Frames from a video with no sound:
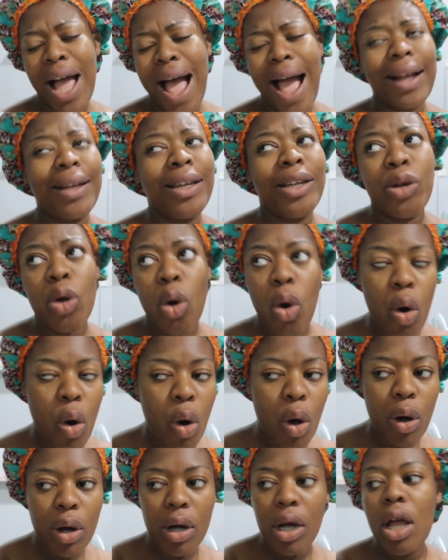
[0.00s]

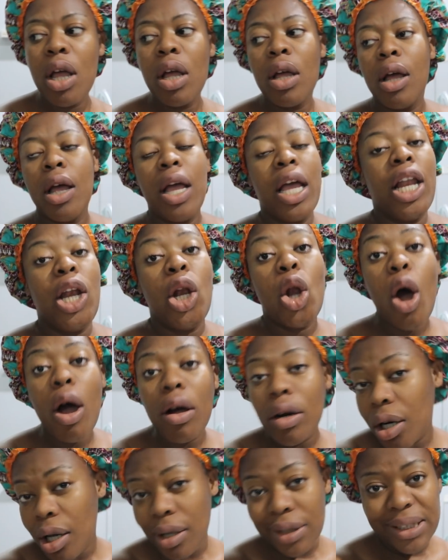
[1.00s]
acne.org a
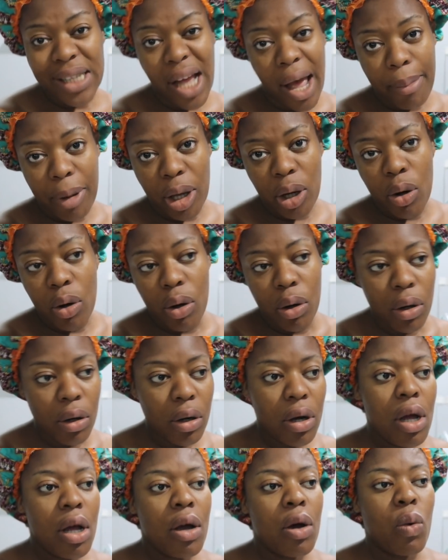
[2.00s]
long, long time
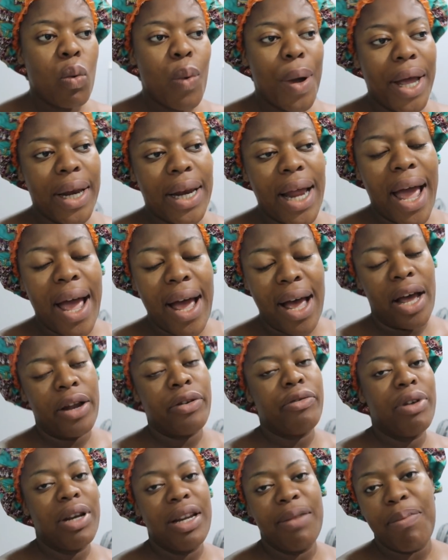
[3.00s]
ago when I
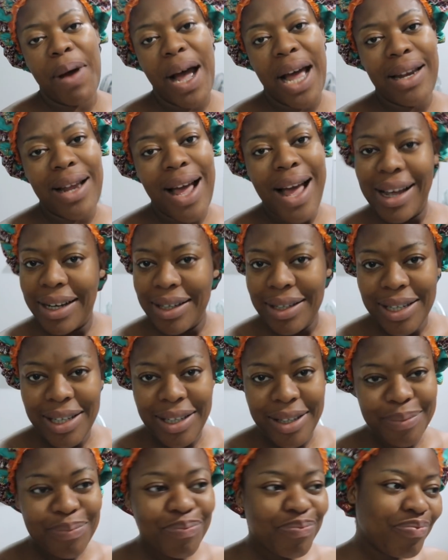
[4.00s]
had really bad
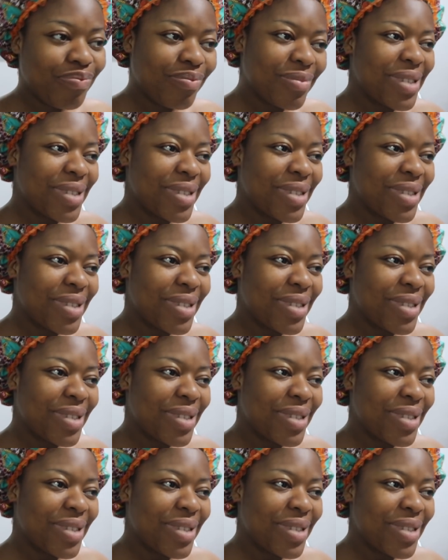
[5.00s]
acne.